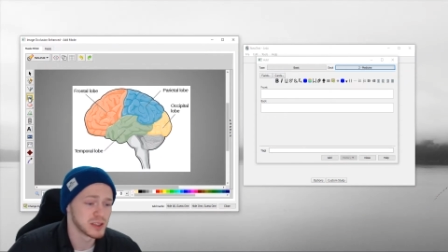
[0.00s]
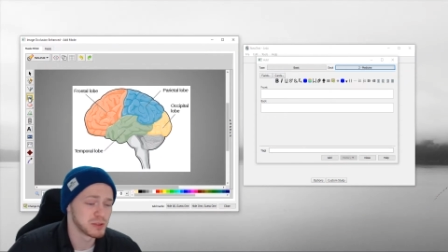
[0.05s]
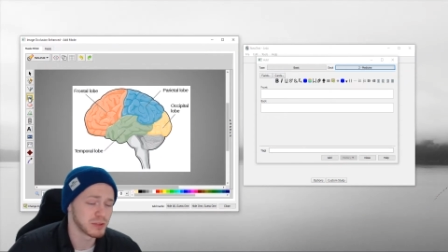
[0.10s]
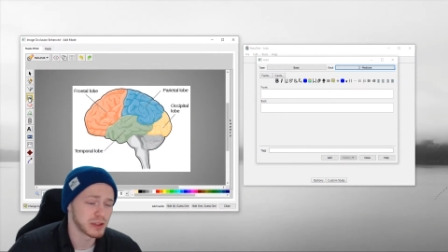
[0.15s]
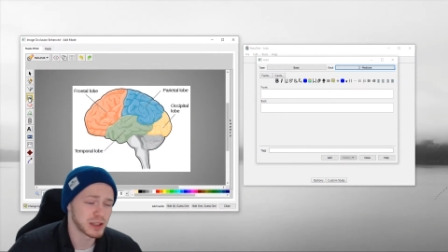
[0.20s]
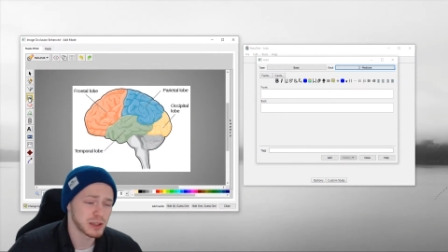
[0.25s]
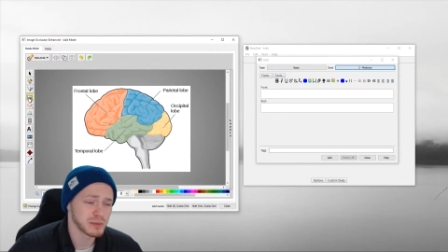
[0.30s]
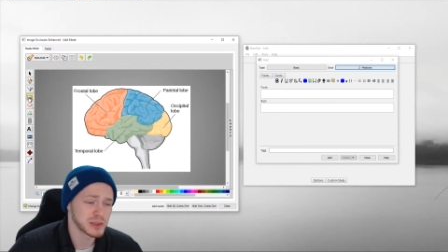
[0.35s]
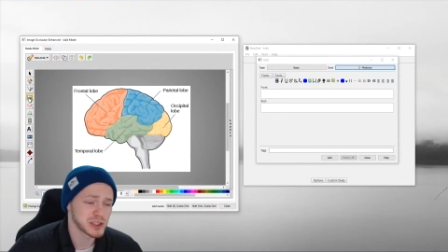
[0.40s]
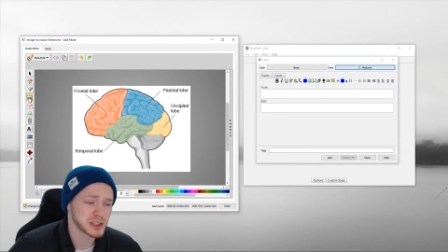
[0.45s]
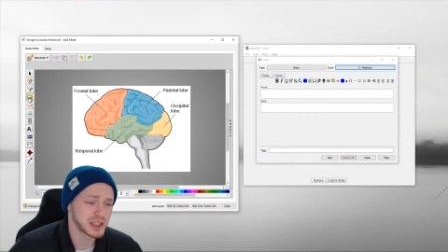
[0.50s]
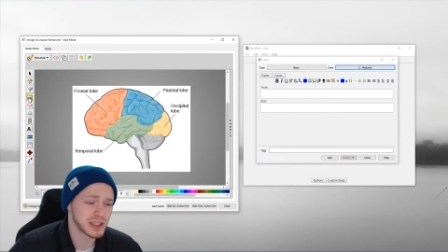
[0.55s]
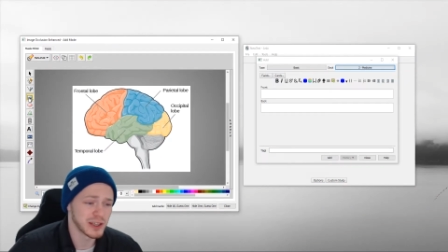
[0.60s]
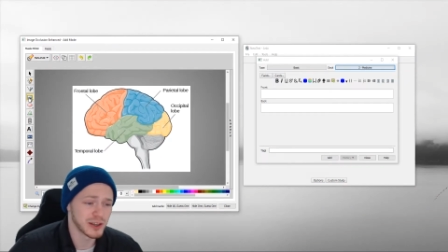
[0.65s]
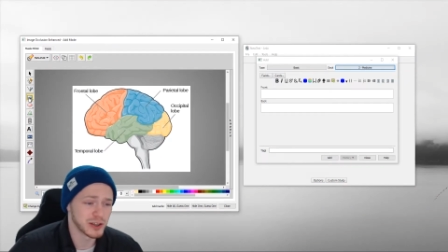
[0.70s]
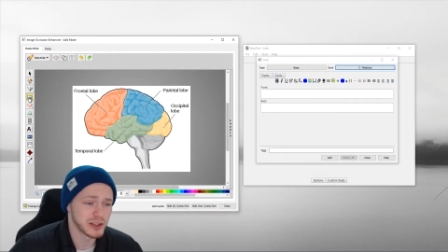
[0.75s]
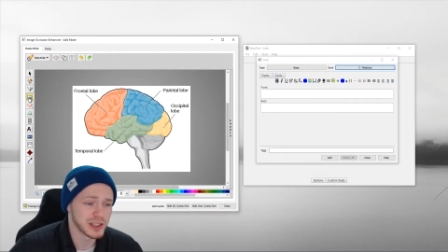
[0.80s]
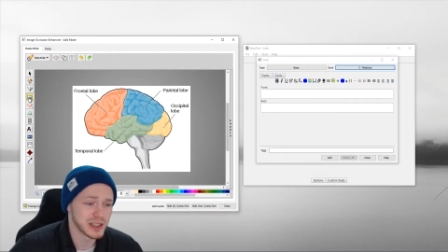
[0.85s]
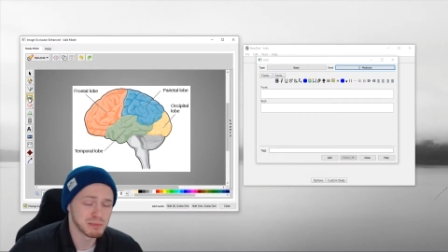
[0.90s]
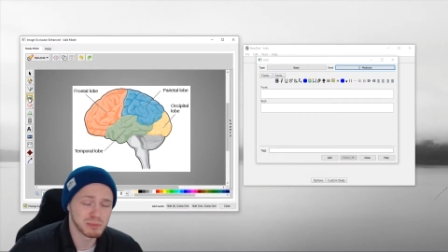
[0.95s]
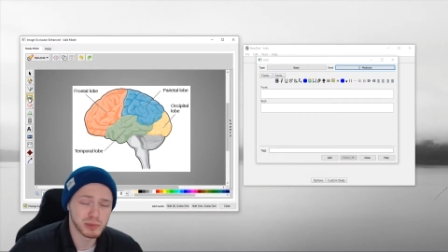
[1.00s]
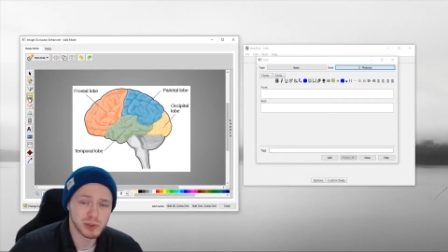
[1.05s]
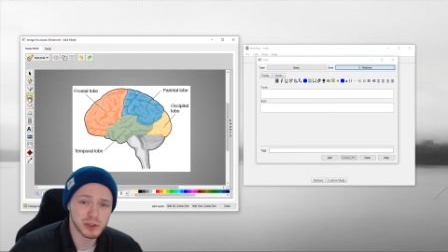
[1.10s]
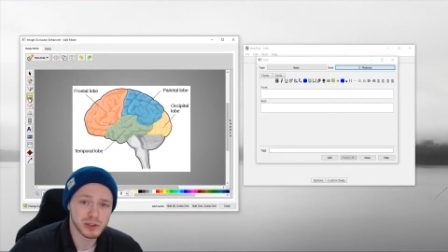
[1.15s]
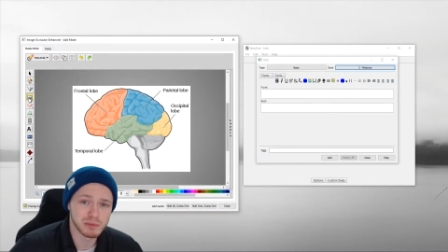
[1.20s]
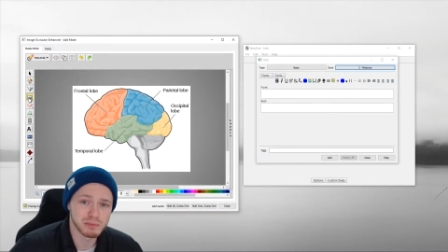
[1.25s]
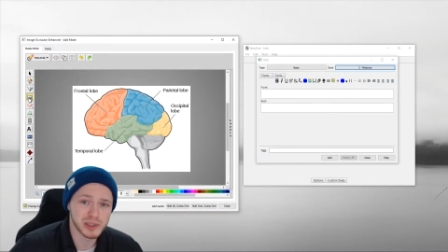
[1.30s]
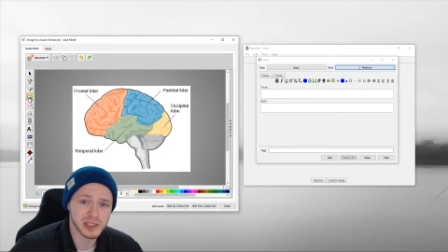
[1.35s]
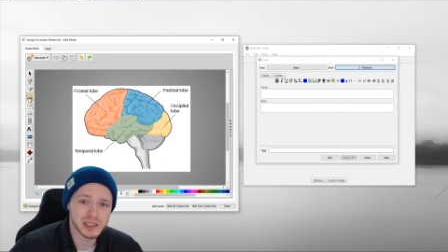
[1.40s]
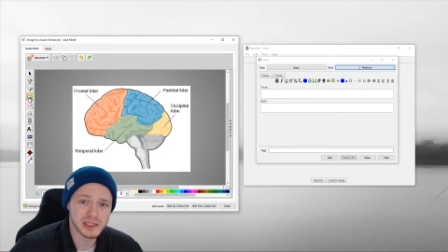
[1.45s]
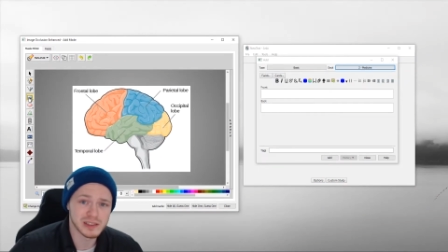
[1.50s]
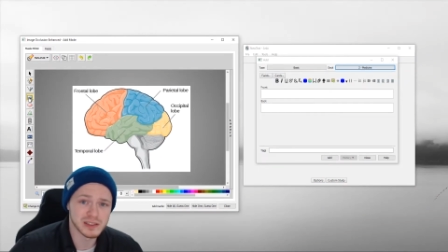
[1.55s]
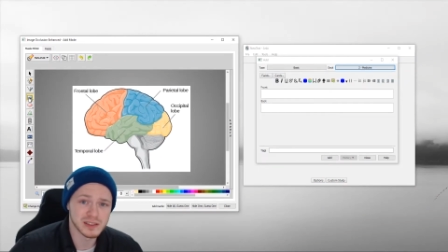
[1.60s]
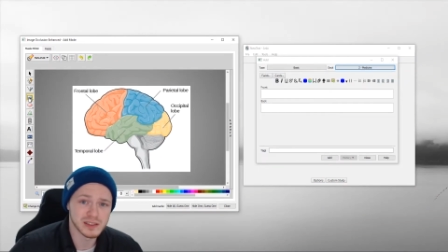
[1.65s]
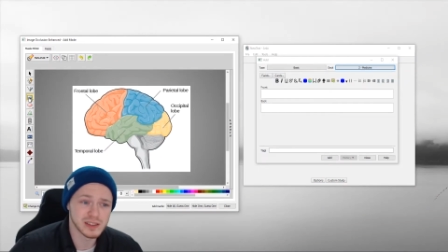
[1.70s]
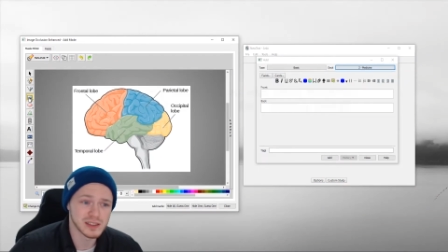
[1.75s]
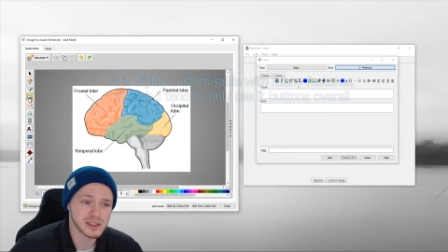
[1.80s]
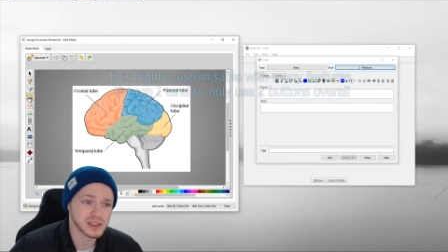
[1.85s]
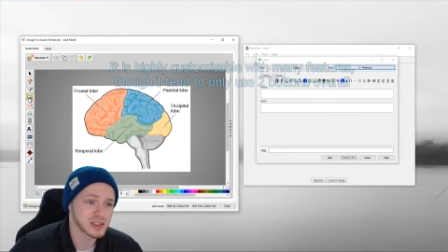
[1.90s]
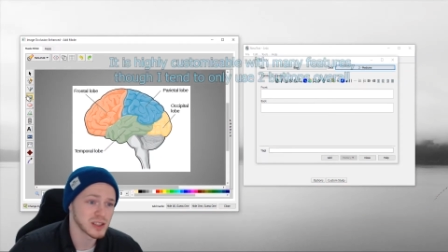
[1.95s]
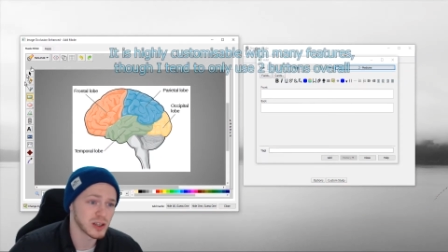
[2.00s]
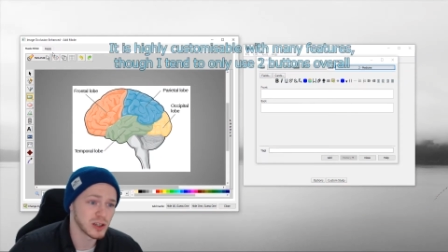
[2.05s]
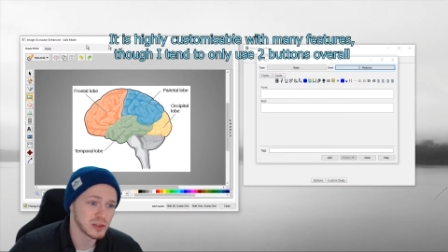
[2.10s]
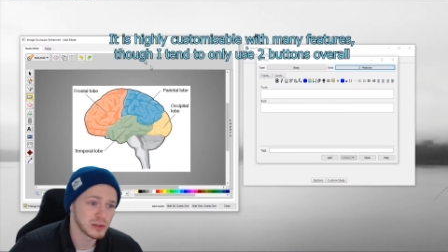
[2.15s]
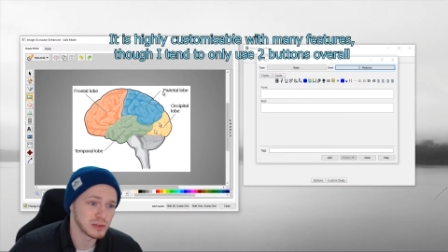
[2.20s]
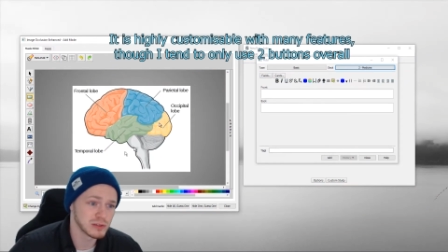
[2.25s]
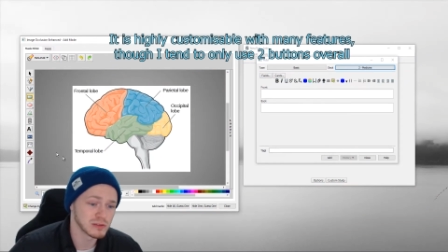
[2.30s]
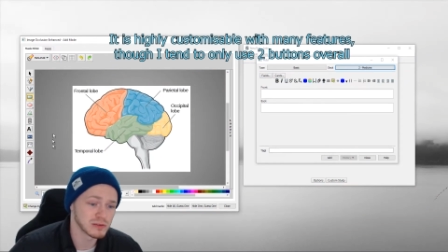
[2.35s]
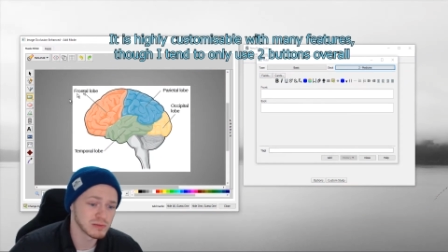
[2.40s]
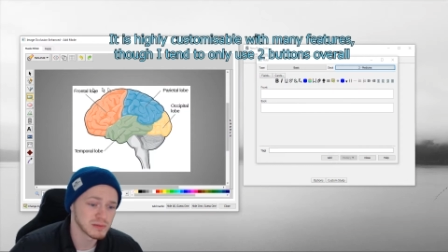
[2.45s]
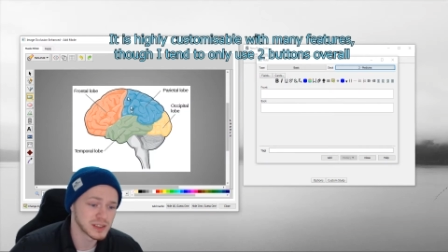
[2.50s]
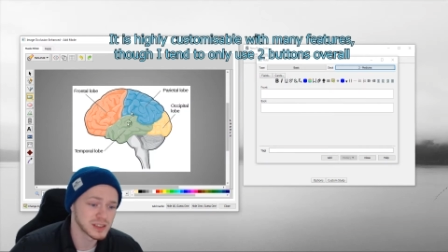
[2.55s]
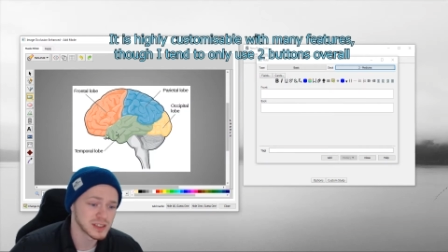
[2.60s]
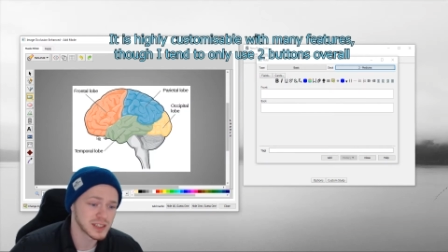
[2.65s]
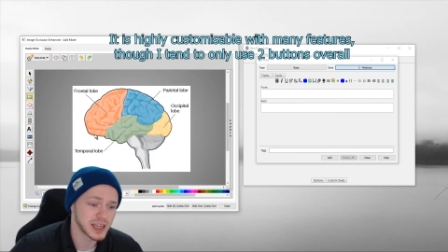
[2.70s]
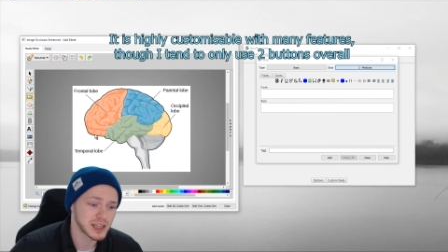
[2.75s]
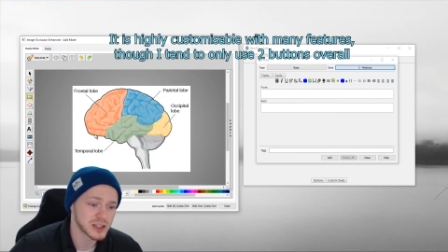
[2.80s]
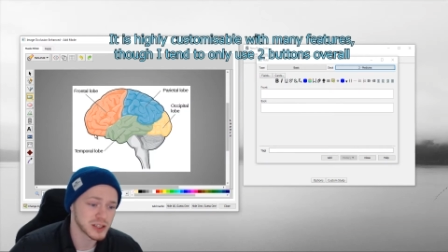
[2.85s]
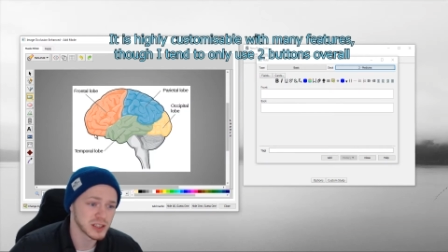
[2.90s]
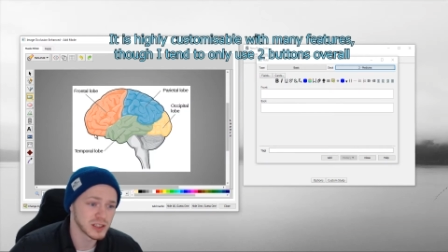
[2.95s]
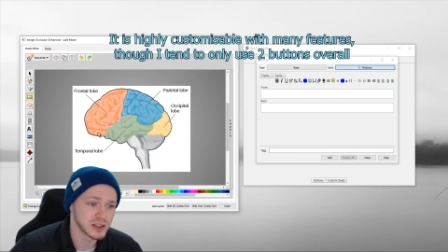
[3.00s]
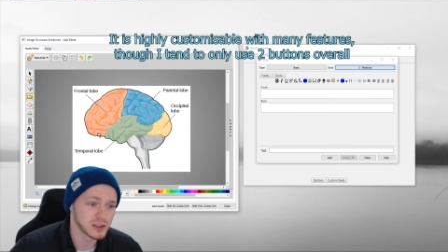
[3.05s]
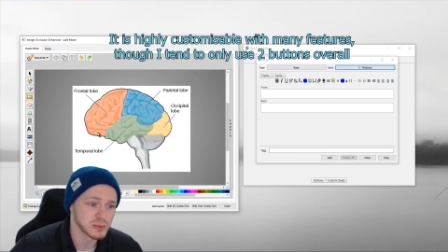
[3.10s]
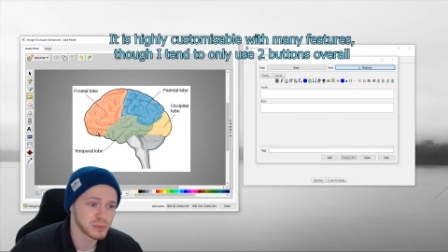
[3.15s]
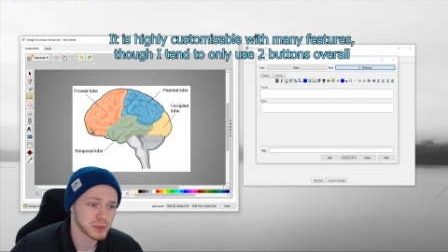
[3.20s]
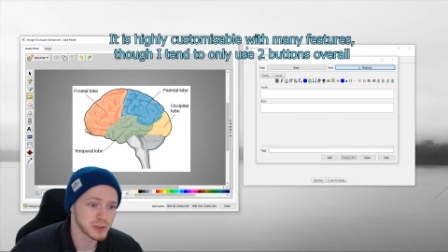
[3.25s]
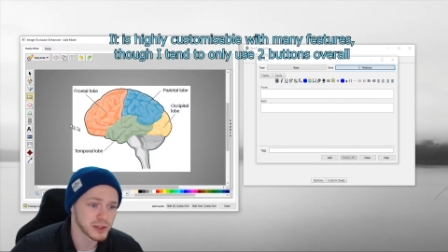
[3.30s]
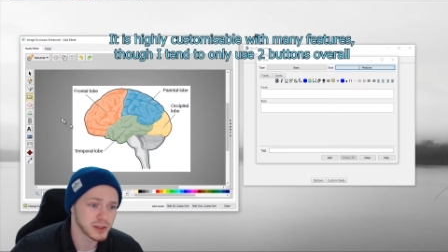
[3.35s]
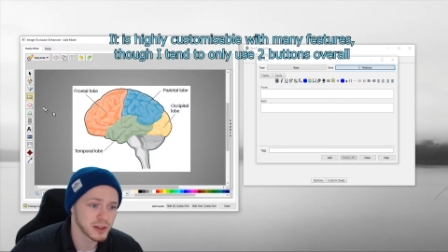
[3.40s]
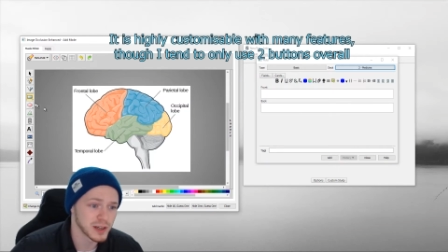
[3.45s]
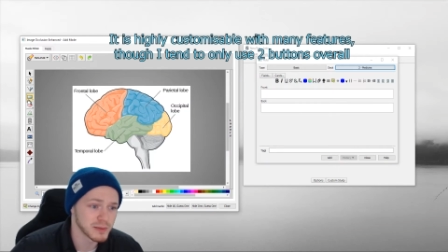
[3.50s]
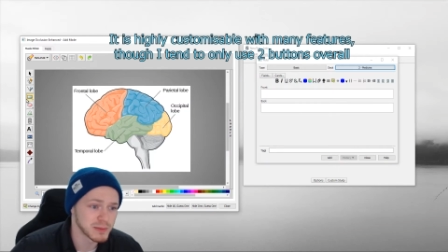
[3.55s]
Pretty much the only important buttons on this whole sketchy little program